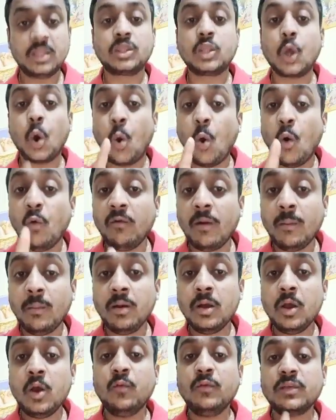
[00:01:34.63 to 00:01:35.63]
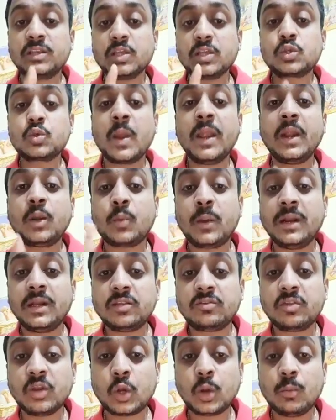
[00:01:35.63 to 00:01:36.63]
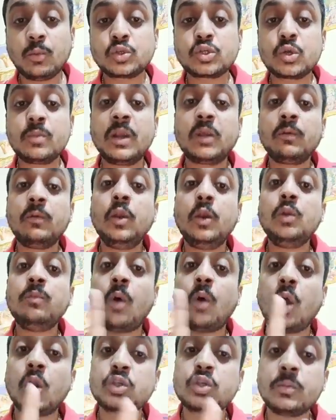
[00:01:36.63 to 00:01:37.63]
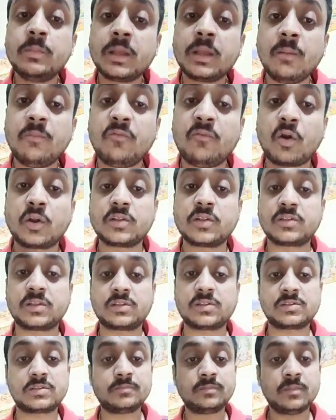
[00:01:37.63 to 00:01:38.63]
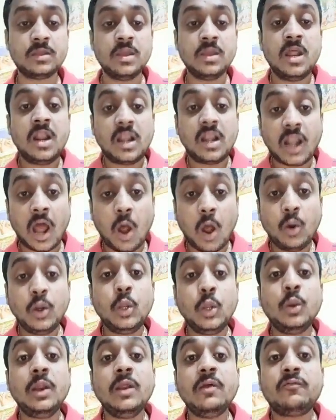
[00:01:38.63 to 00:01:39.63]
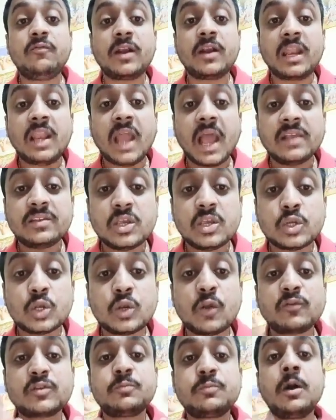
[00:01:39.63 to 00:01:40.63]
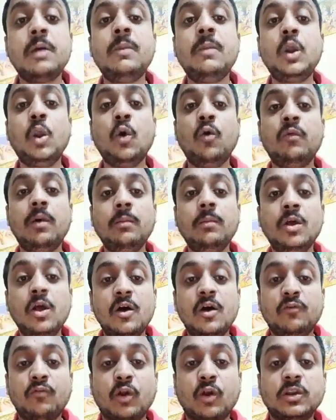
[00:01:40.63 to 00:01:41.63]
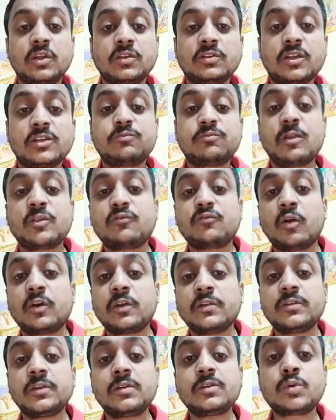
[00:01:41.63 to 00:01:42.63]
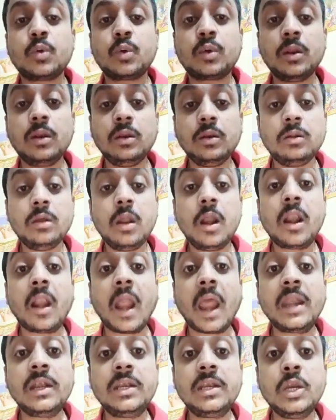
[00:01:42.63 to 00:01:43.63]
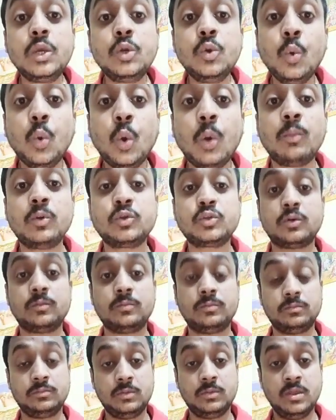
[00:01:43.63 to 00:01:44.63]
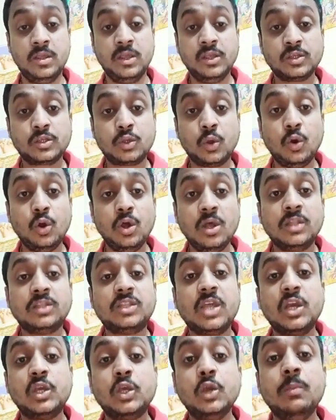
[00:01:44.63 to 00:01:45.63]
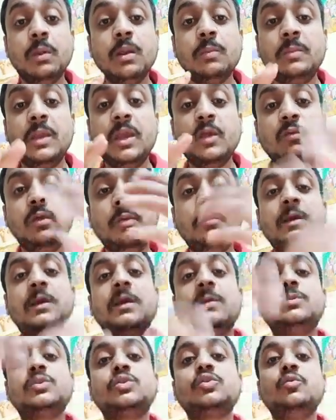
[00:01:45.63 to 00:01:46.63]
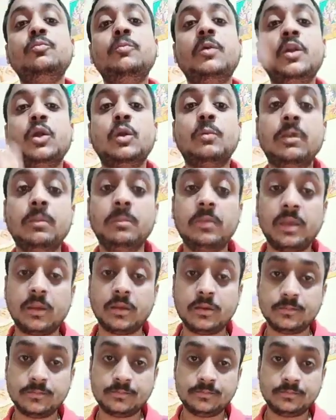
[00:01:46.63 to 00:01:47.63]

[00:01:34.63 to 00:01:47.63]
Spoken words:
The ovum, which is showing 23 chromosome, it will also become 46. Now, during fertilization of sperm and ovum, 46 plus 46 total, 92 chromosome. So, the human being will become superhuman being.